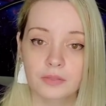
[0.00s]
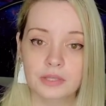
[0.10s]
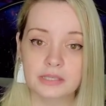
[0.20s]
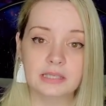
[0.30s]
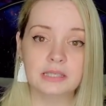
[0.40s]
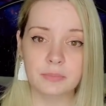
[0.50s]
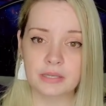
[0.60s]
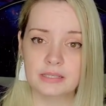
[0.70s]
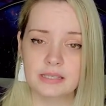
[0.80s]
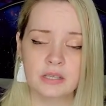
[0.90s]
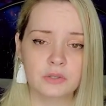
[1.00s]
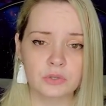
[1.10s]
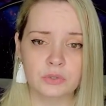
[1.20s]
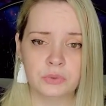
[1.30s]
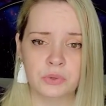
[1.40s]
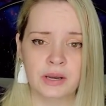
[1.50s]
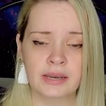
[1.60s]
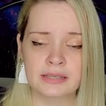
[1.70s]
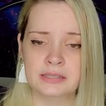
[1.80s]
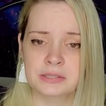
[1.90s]
The suspense in the story
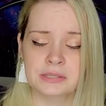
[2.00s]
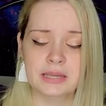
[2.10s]
is just